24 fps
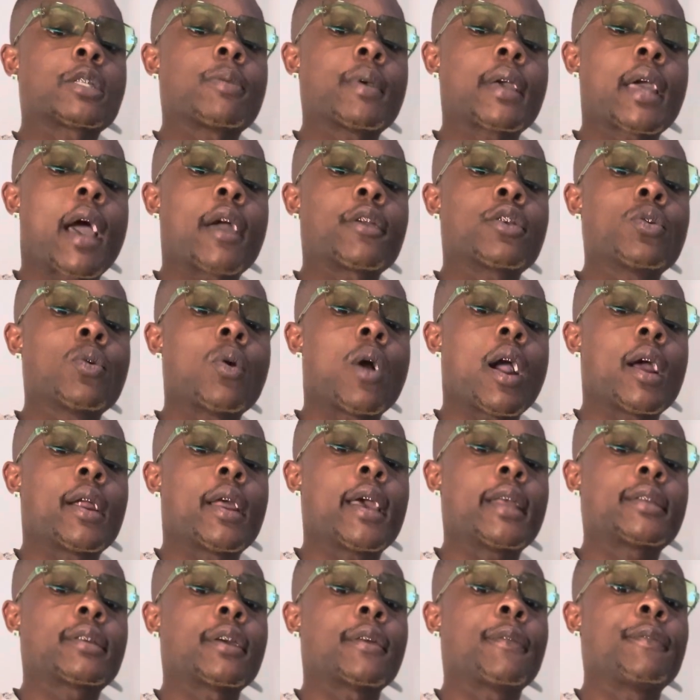We got you are
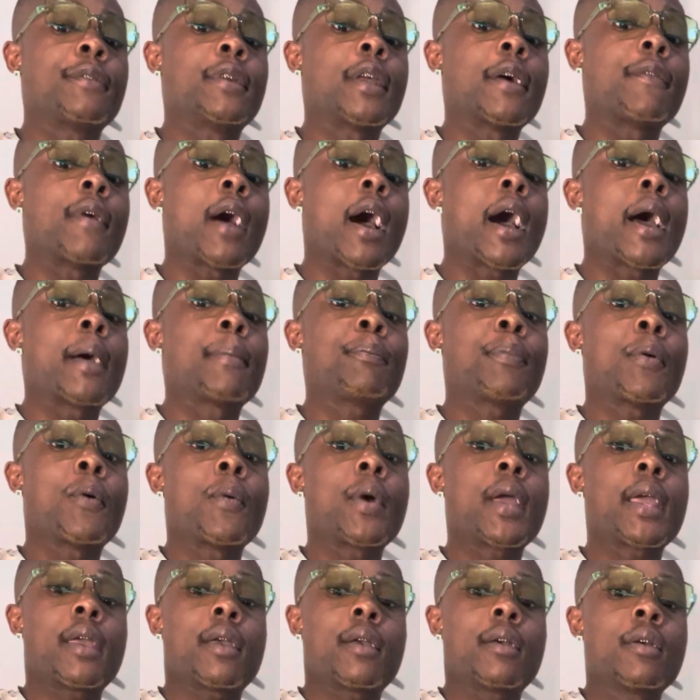at the divine
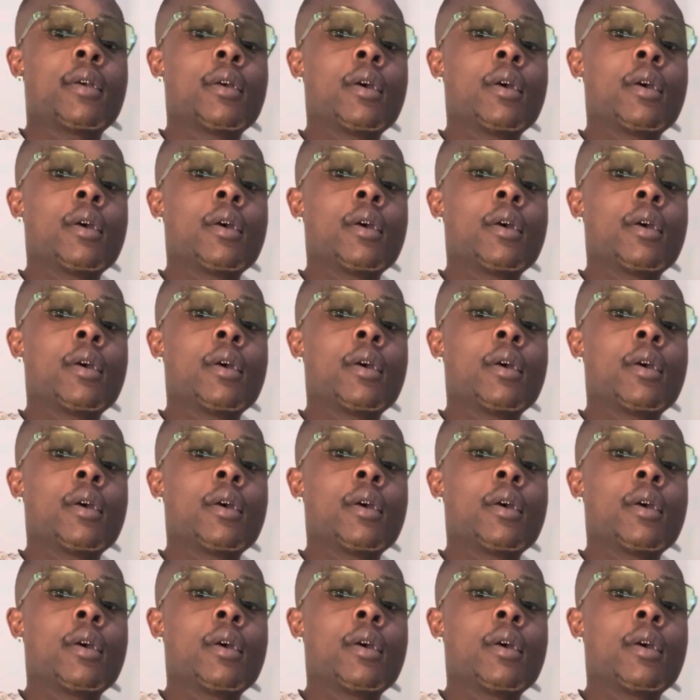point.